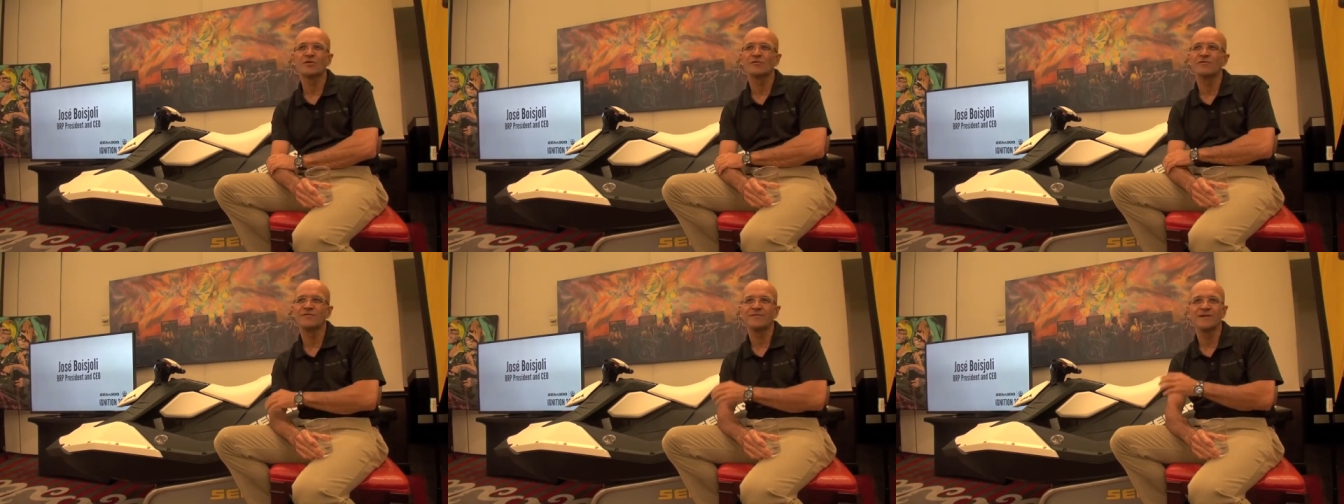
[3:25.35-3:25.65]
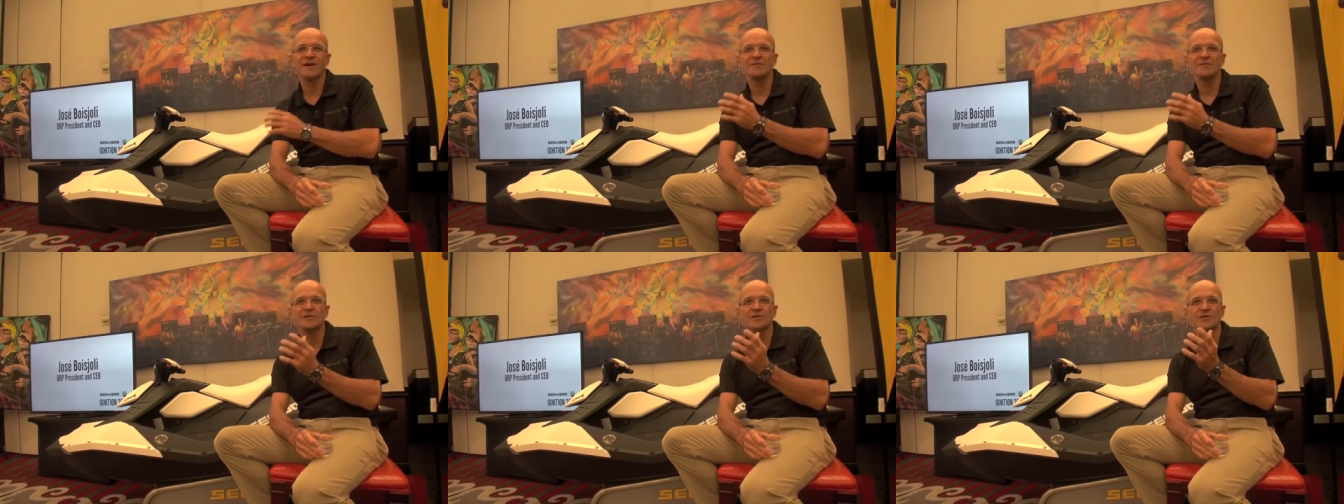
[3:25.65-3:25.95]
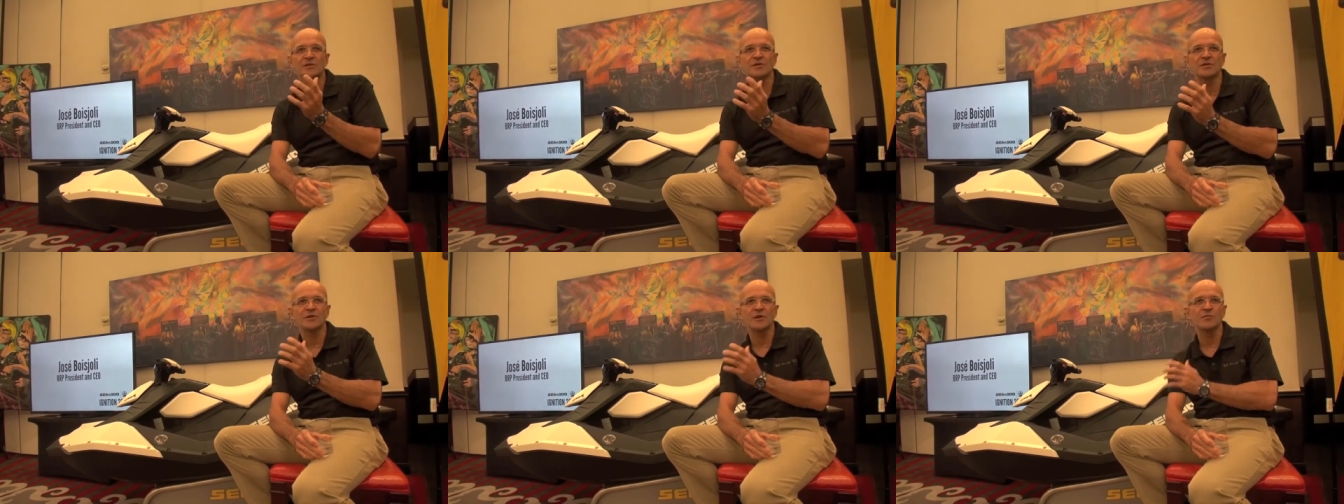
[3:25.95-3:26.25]
family
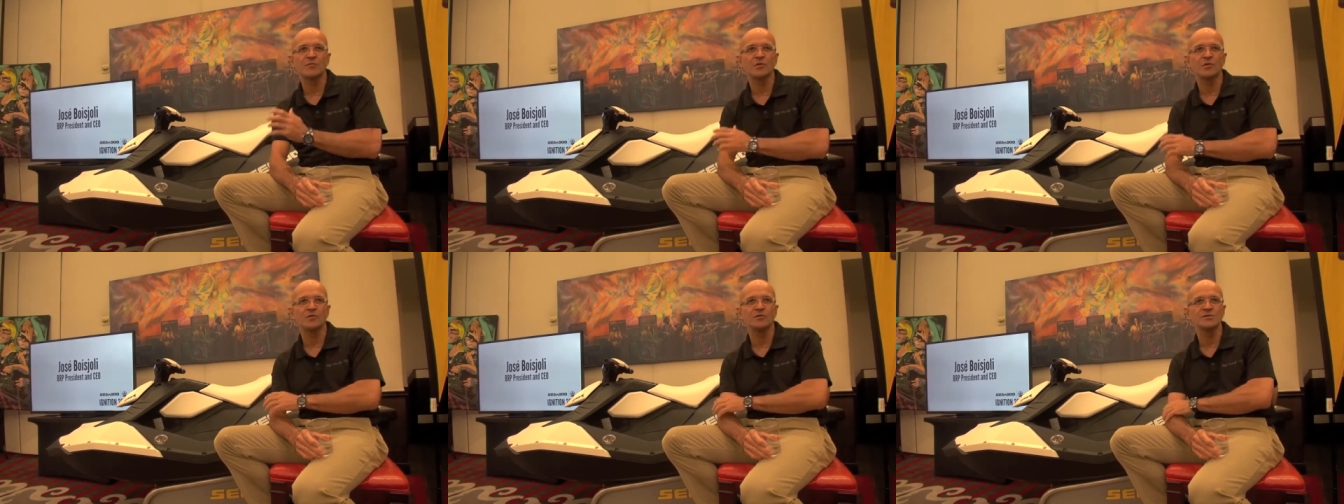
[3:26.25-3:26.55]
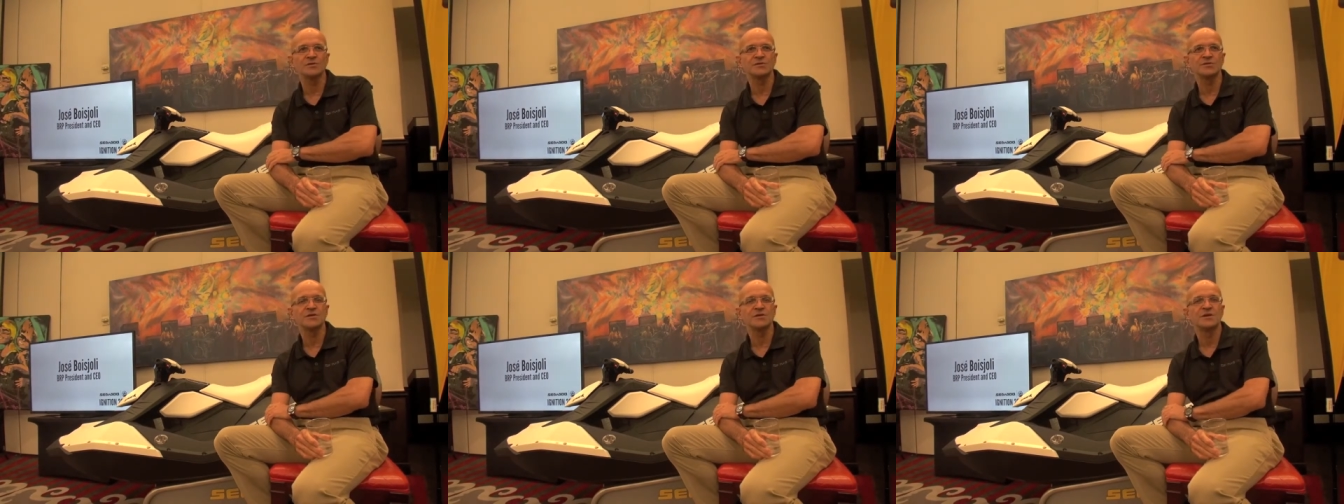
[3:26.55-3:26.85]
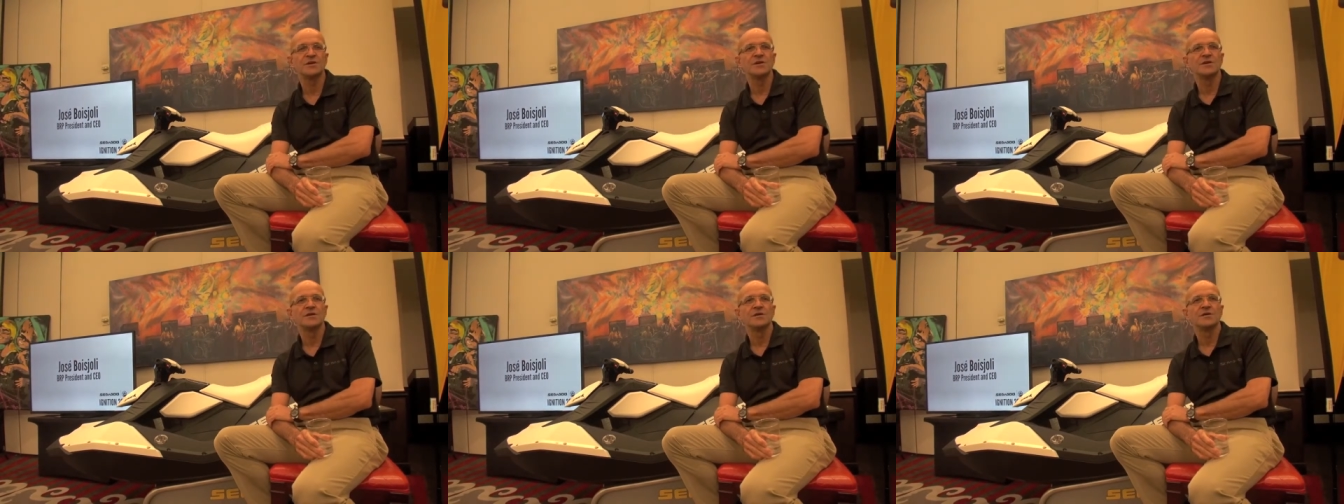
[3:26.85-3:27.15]
or couples
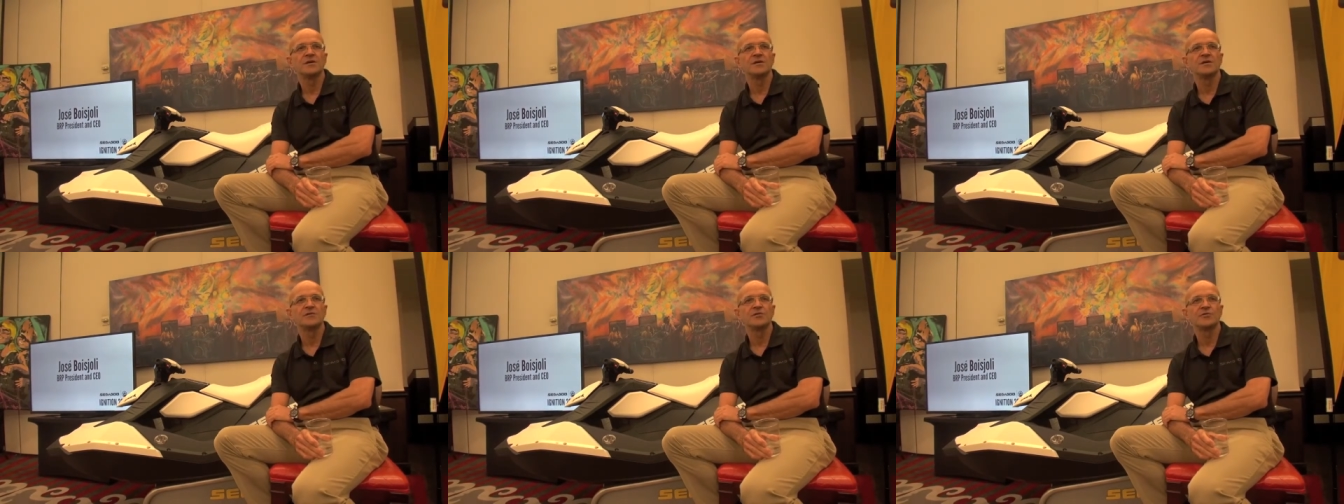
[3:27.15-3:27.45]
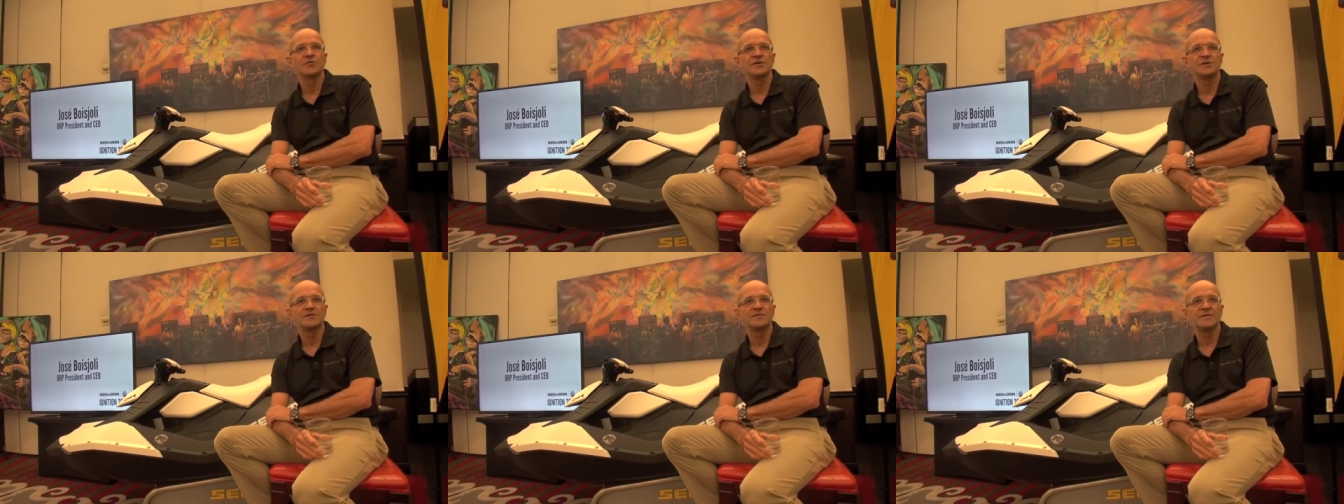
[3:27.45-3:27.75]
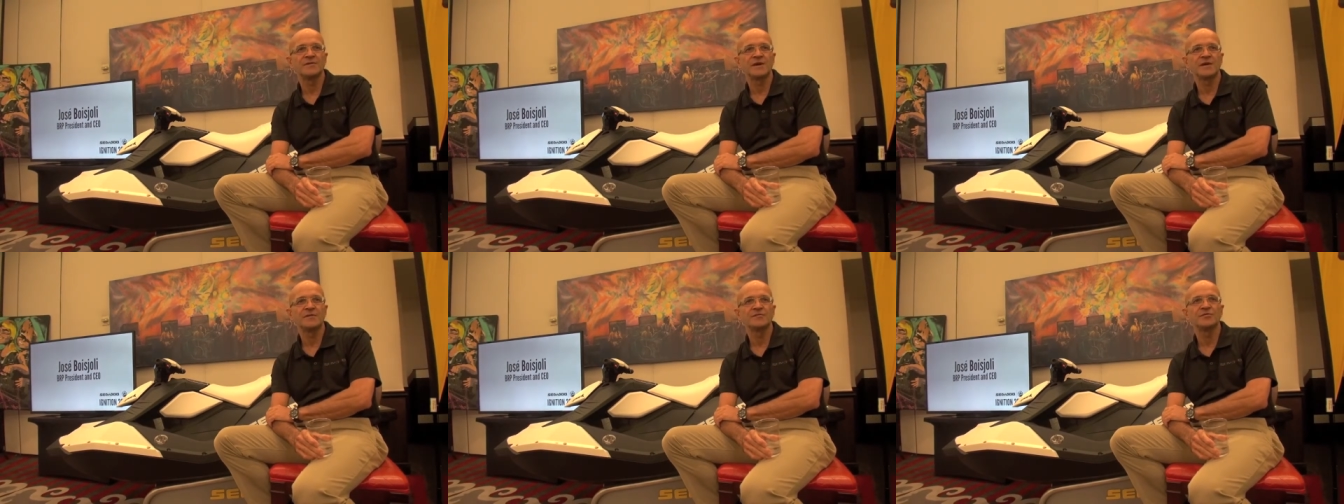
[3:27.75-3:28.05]
uh,
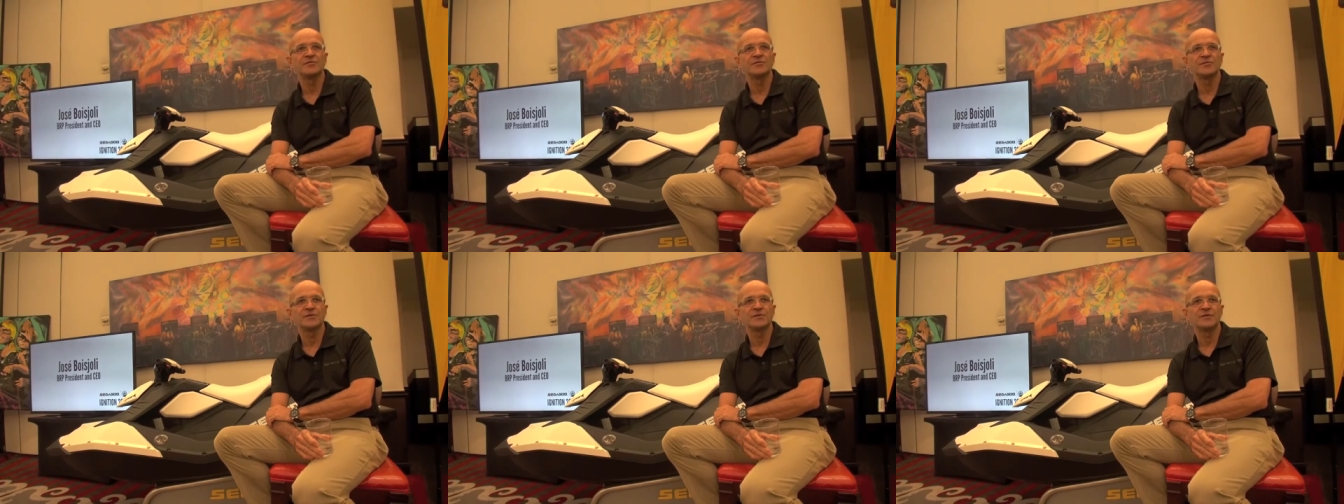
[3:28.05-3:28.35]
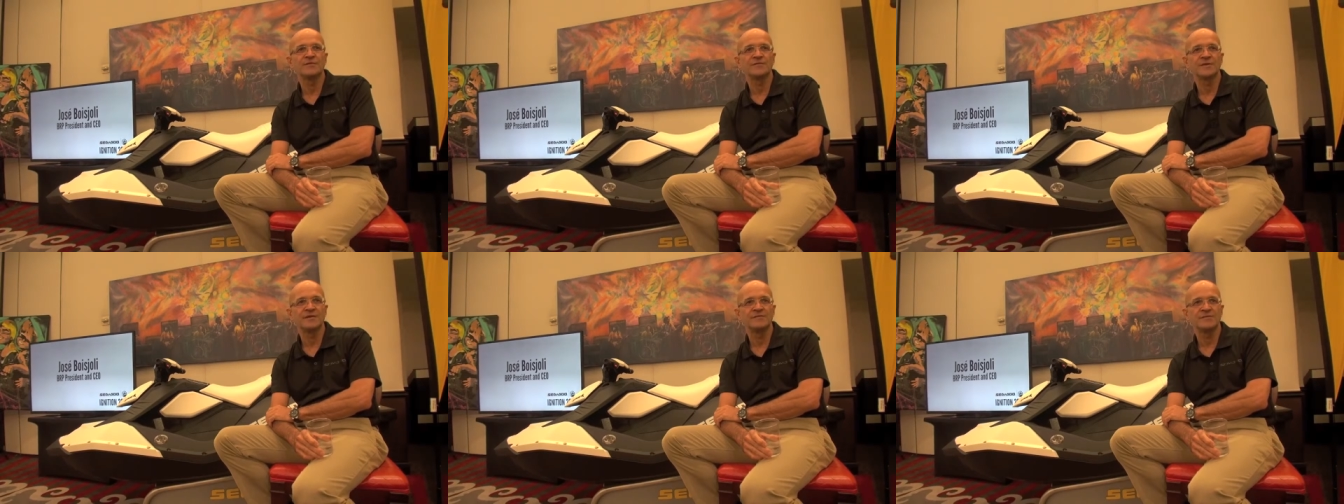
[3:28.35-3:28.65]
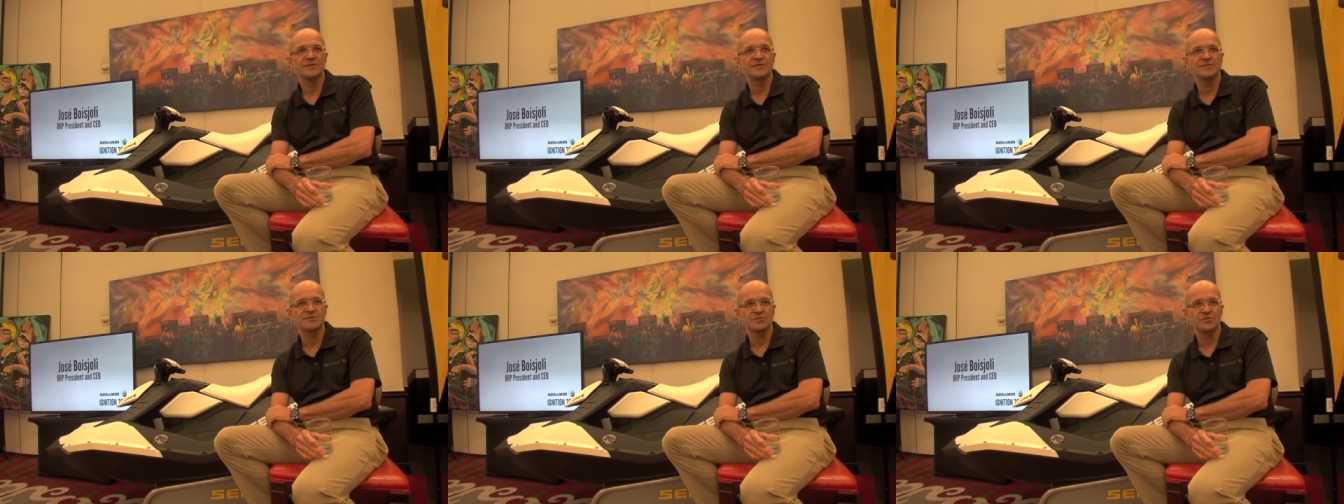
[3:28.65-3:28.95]
25 to
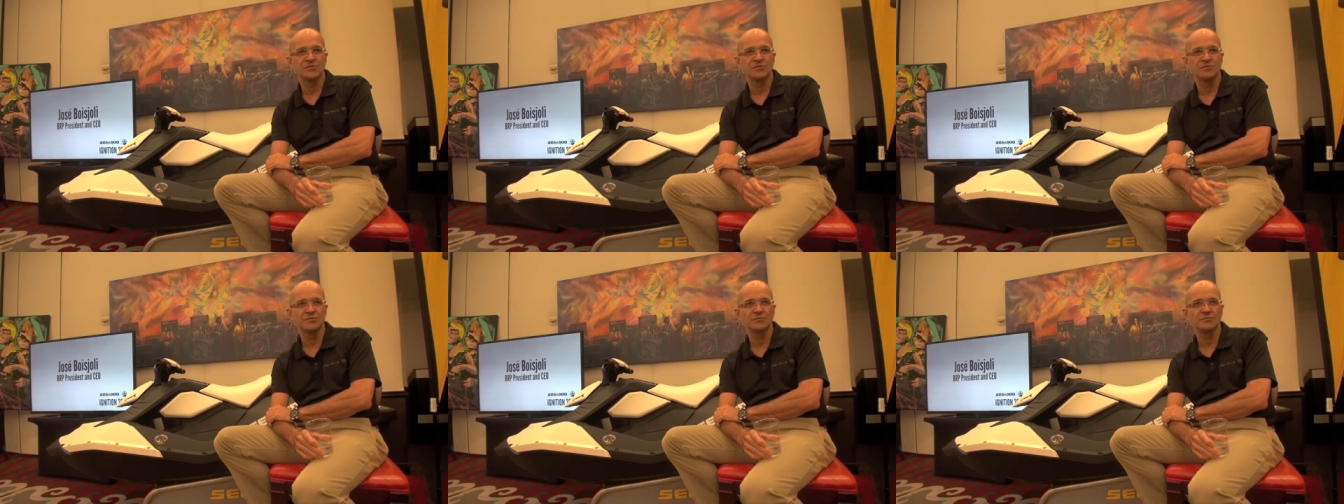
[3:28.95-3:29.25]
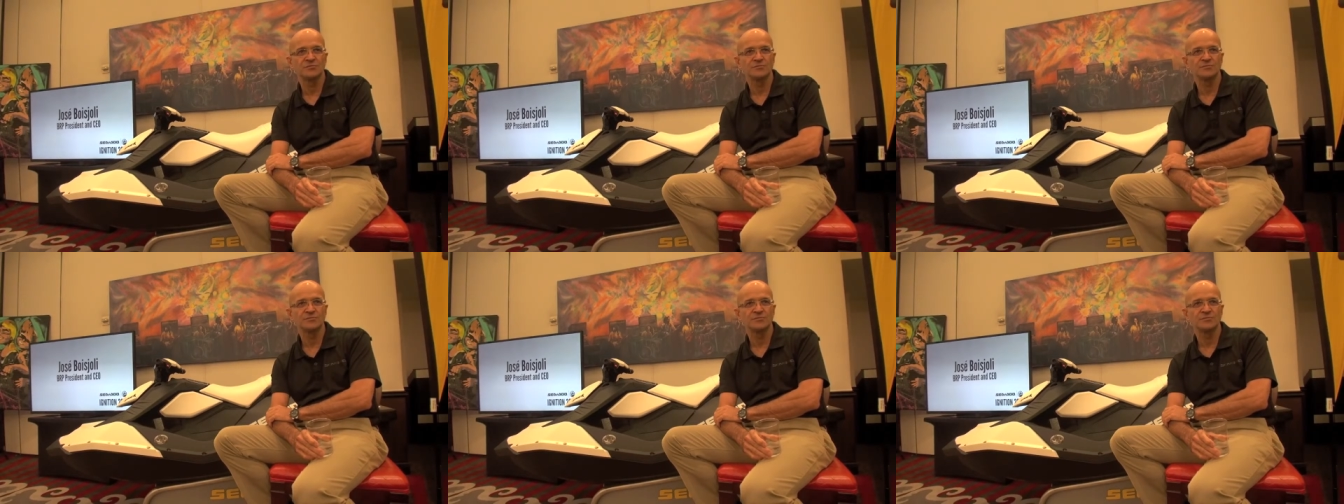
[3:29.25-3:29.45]
35 years old,